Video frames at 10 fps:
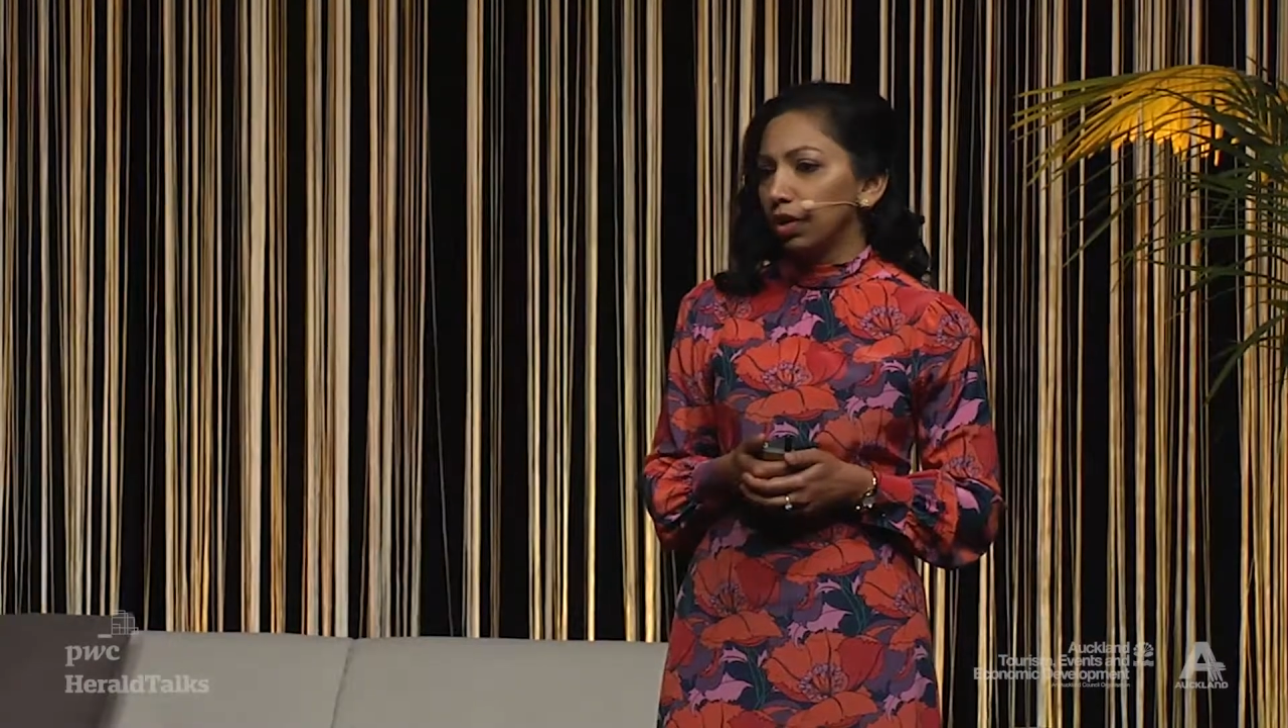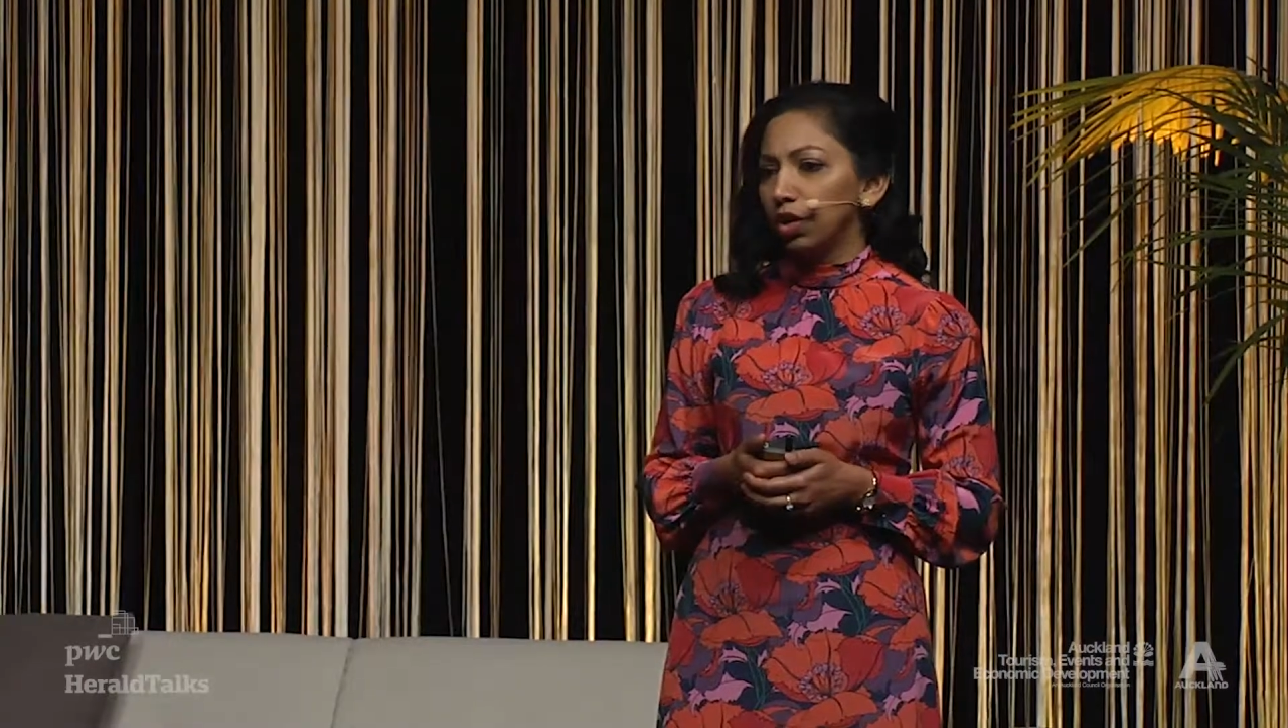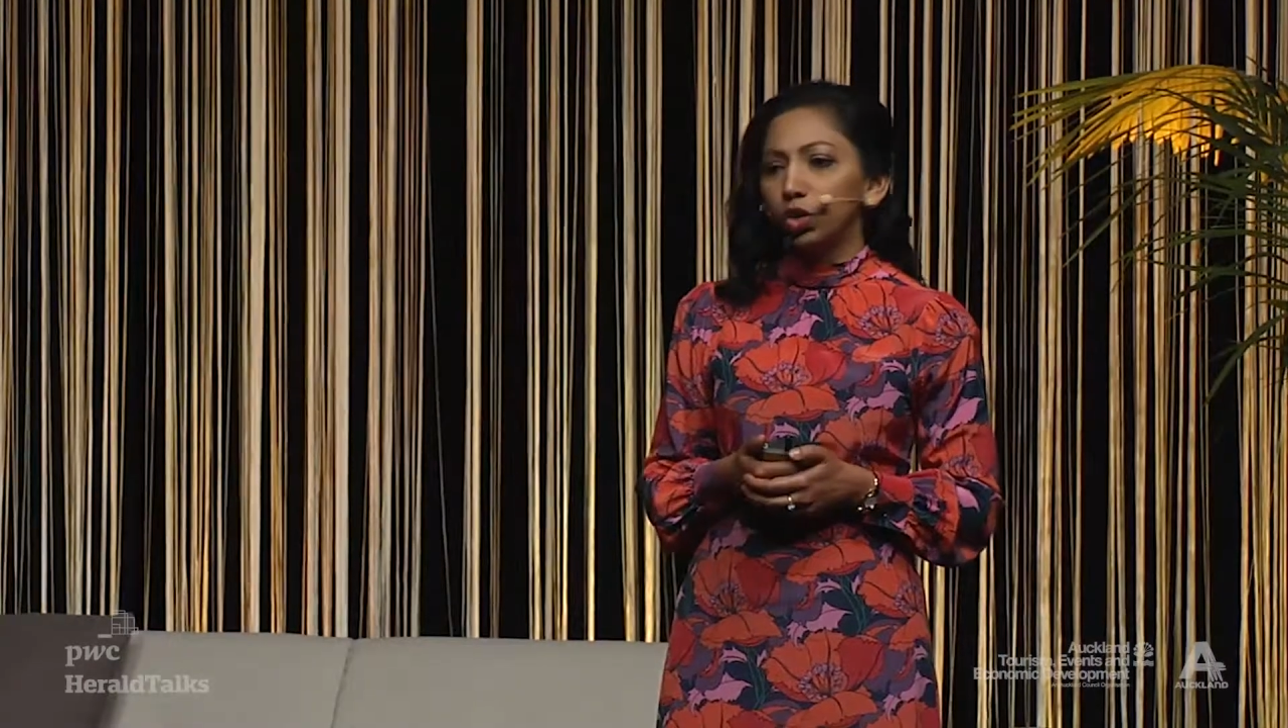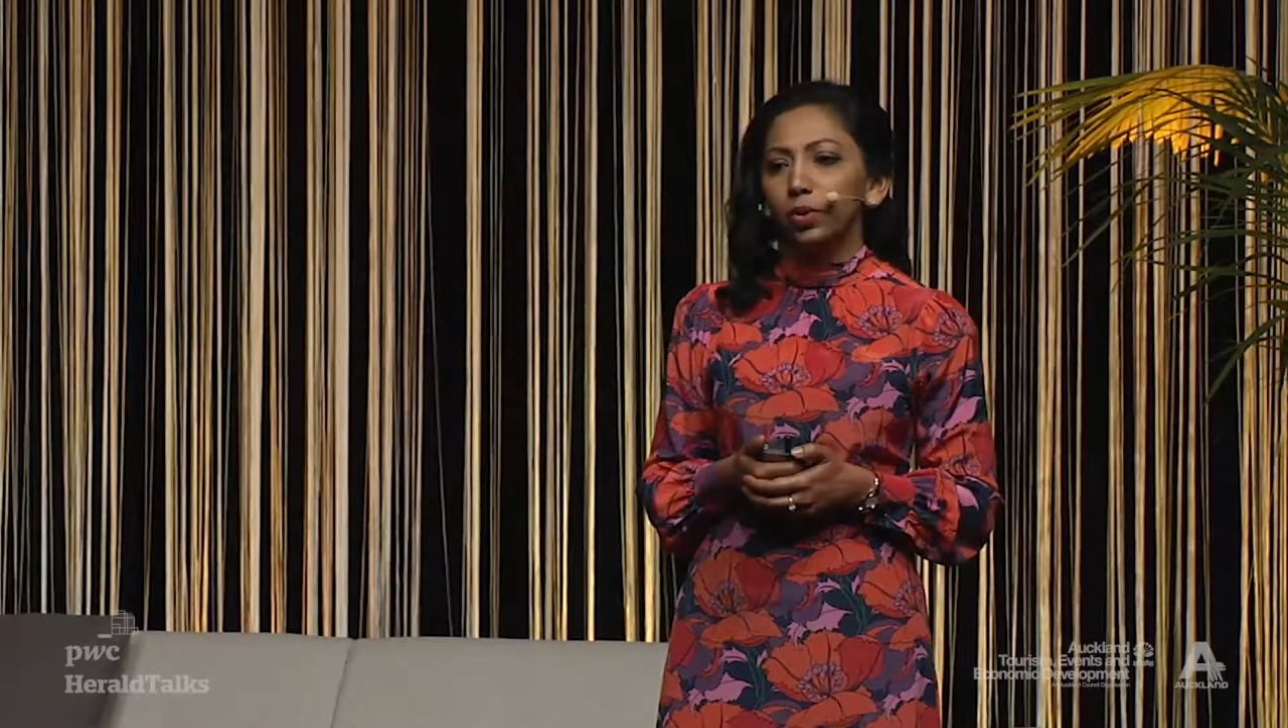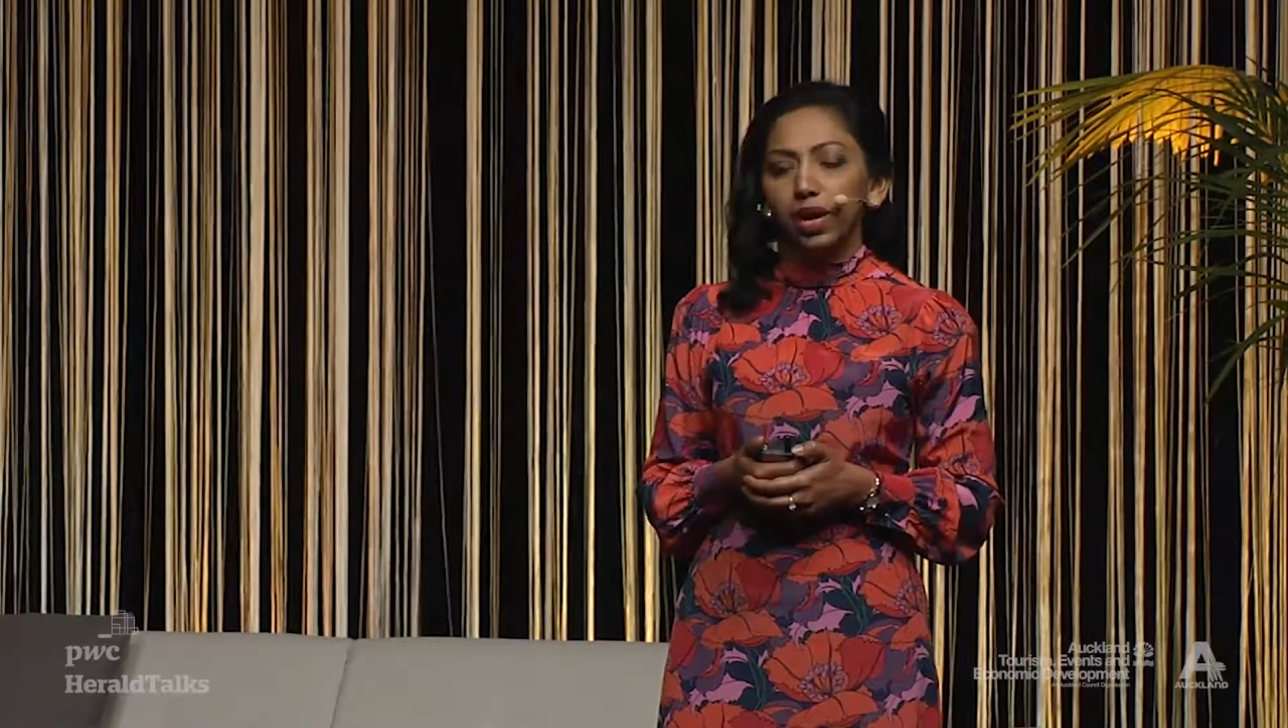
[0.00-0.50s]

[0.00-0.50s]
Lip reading: You are